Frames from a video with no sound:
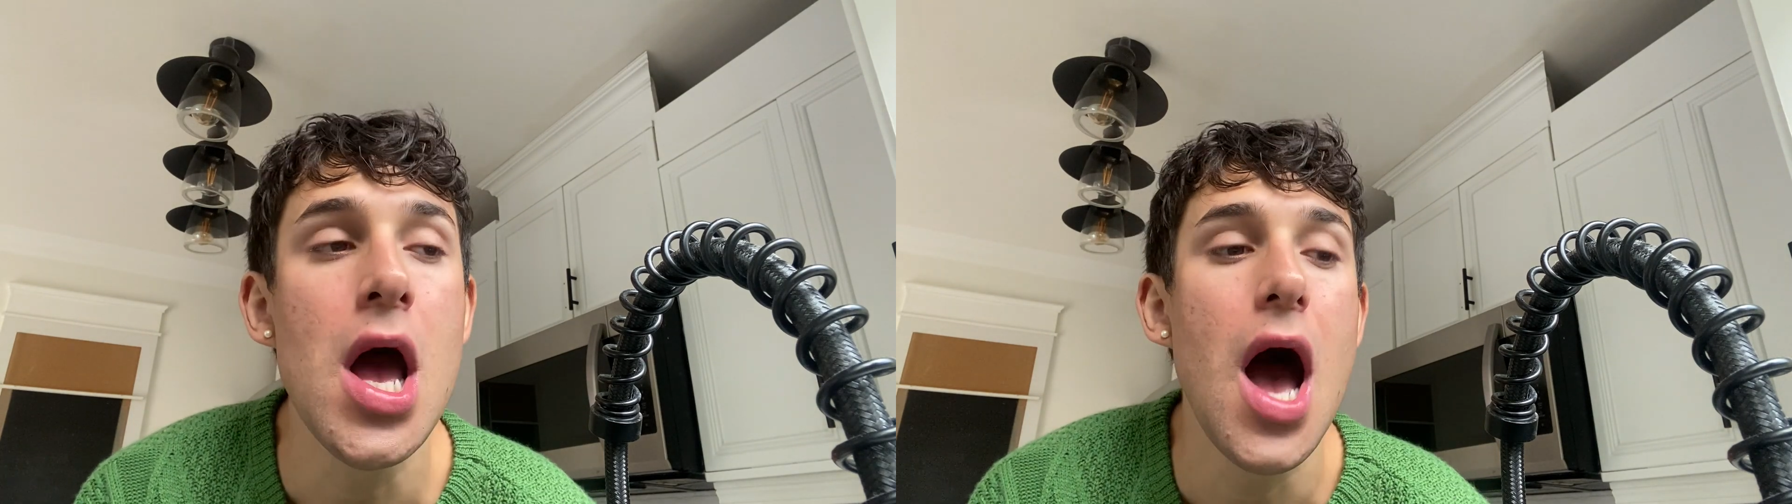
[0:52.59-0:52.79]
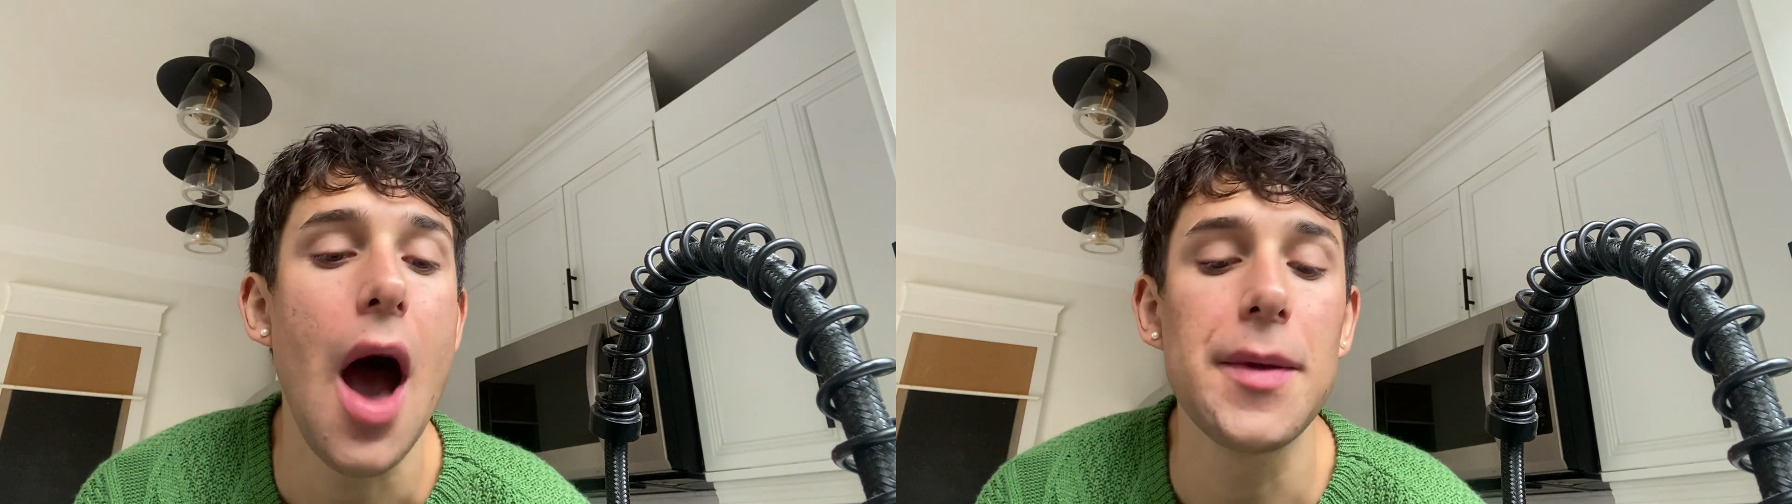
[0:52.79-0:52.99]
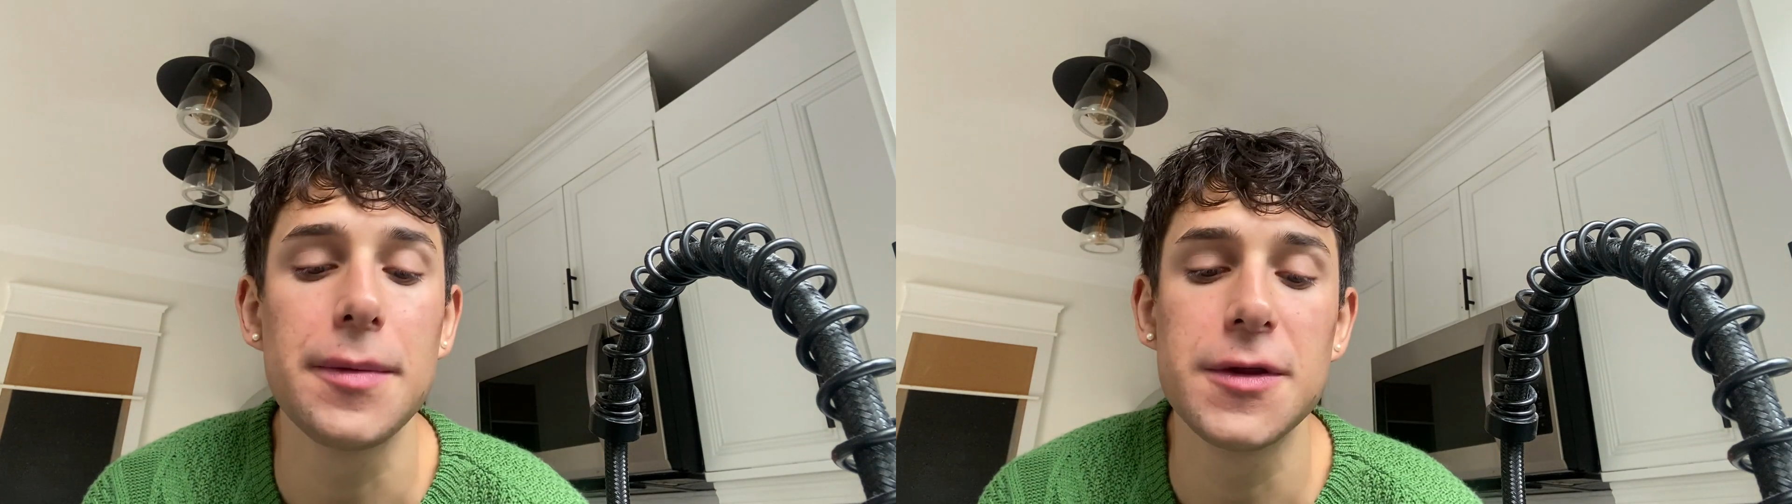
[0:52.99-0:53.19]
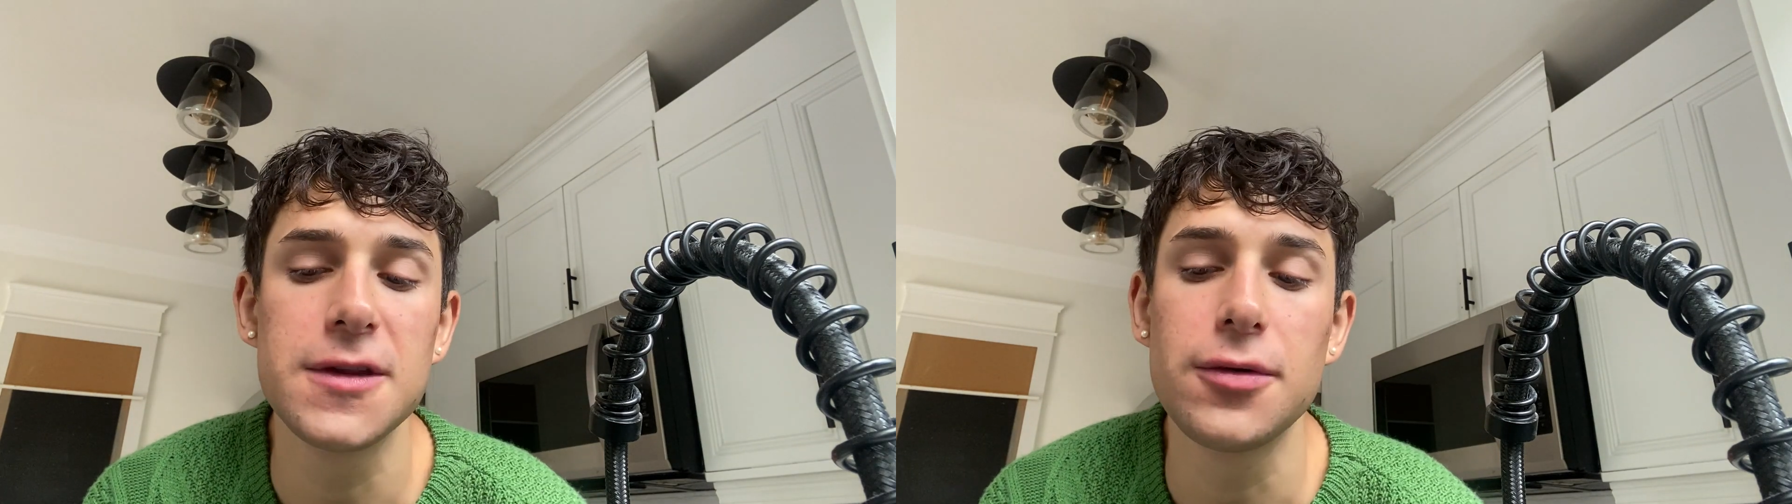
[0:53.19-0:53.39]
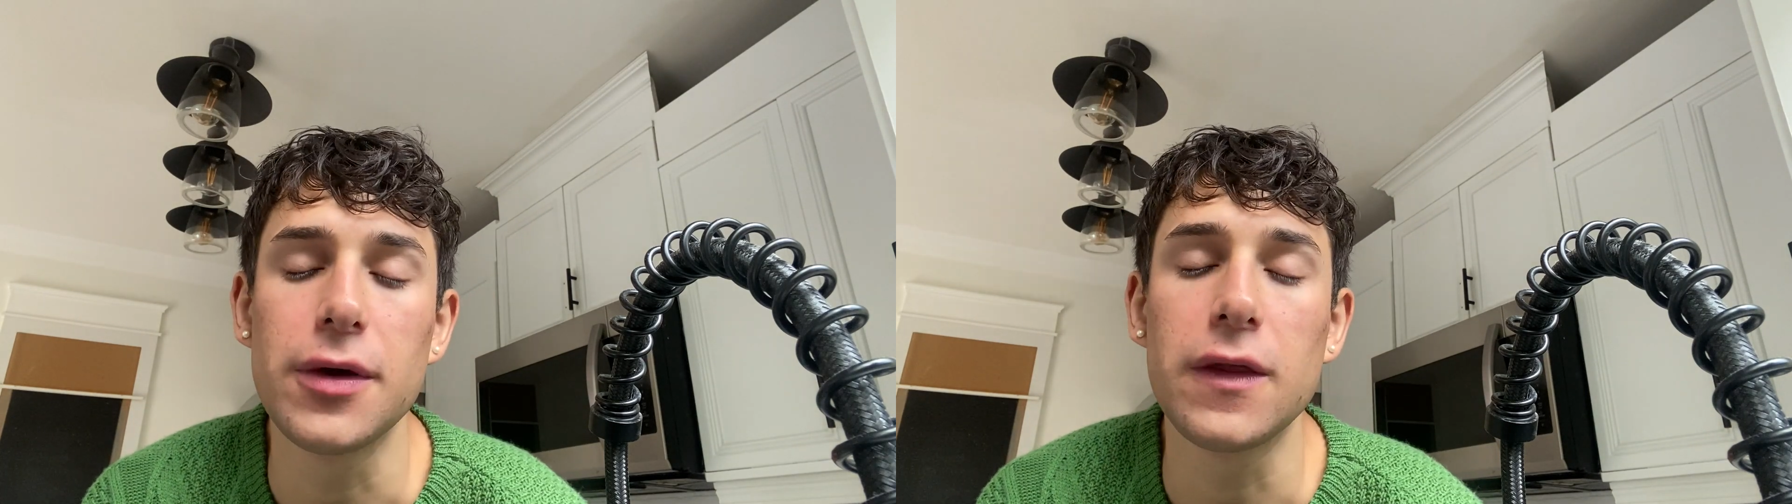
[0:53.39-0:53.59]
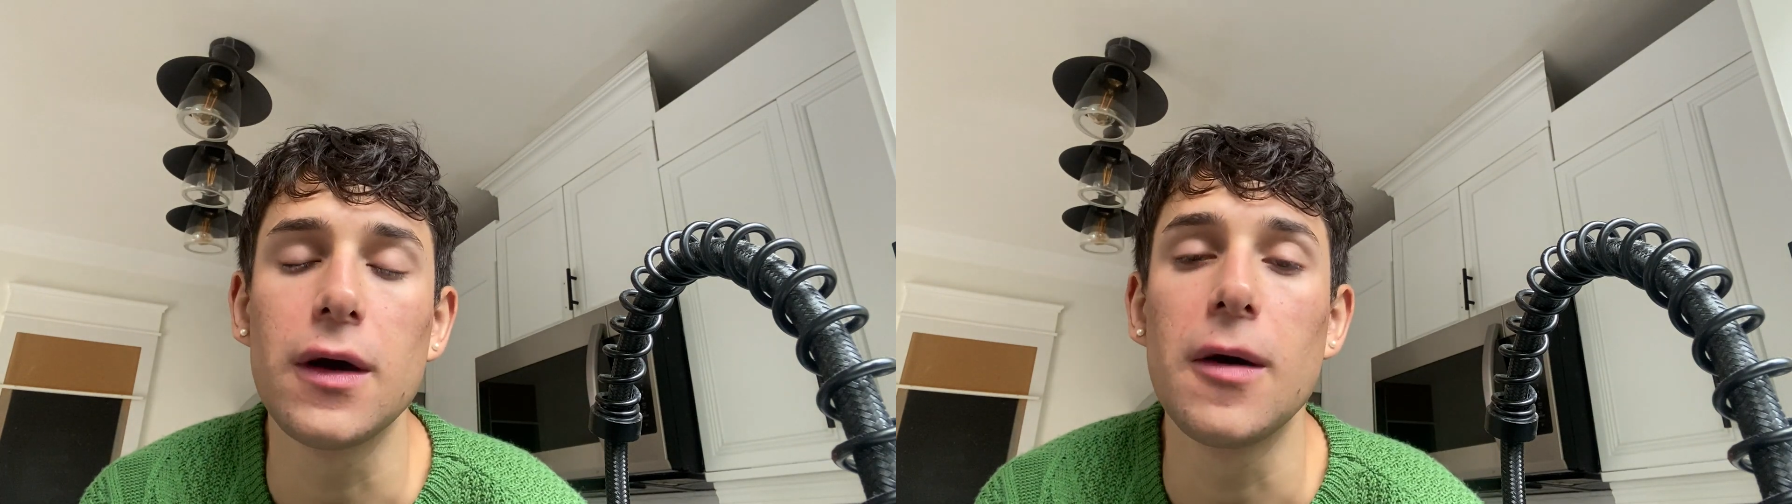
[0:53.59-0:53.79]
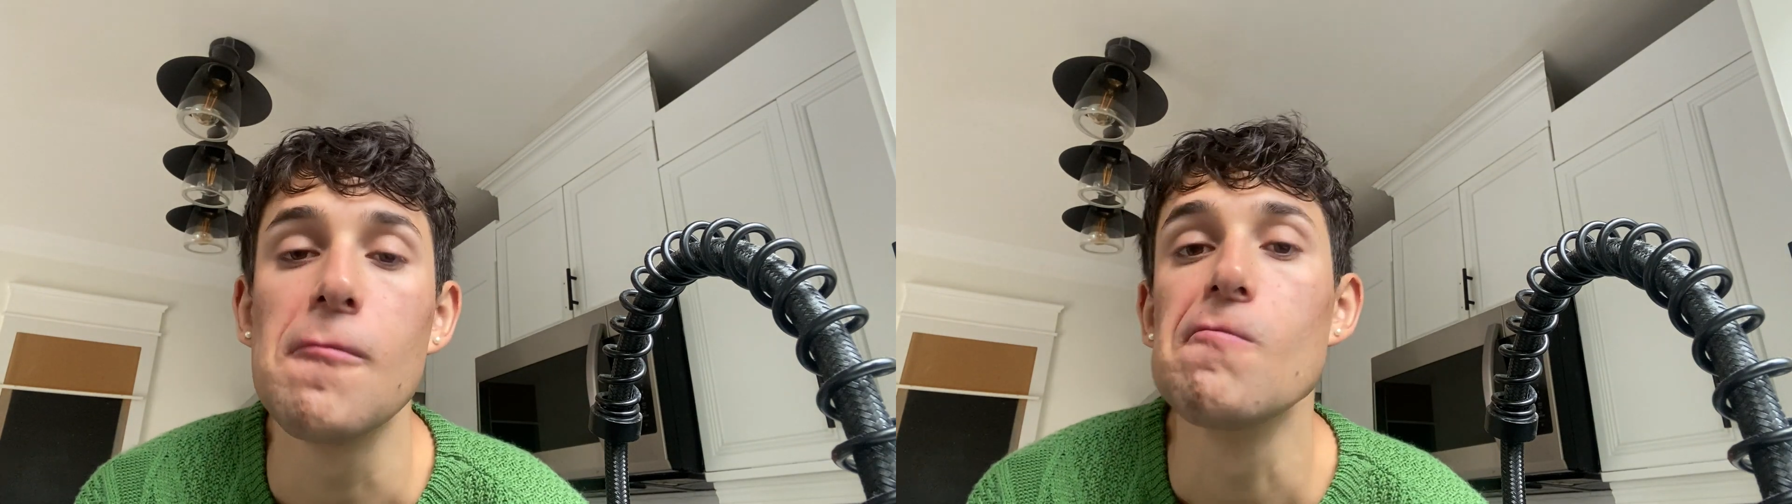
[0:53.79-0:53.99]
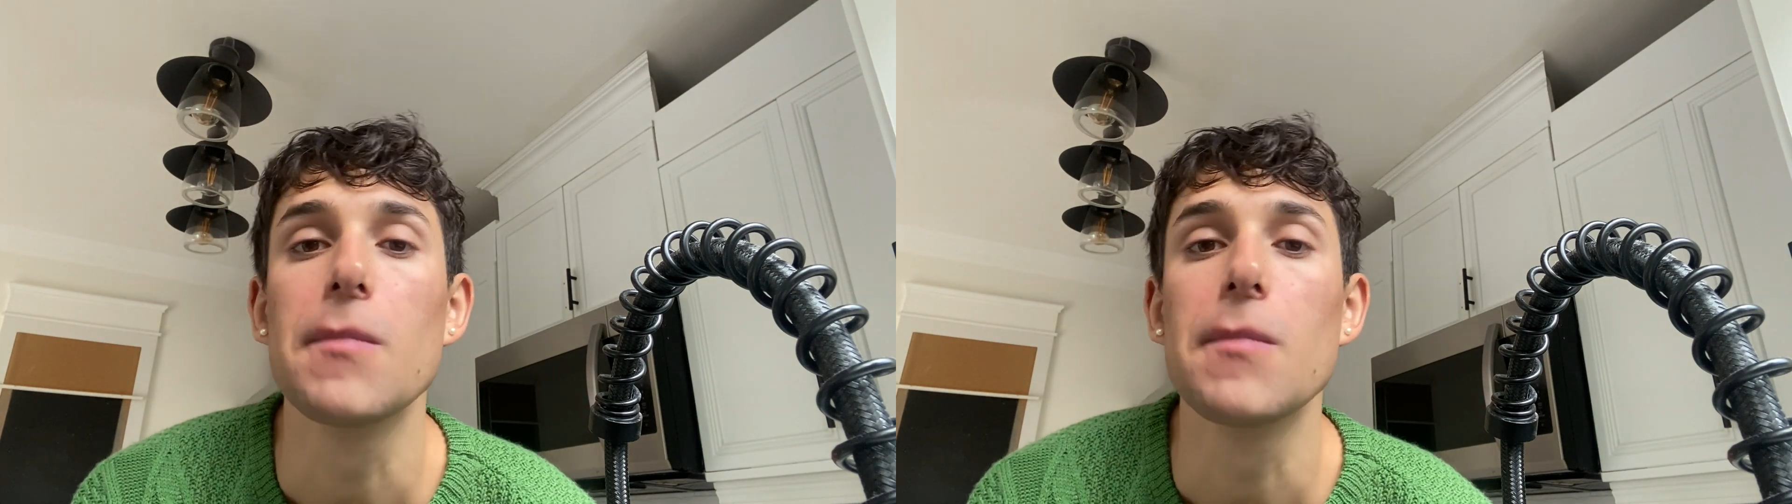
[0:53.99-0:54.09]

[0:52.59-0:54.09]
I'm gonna be doing the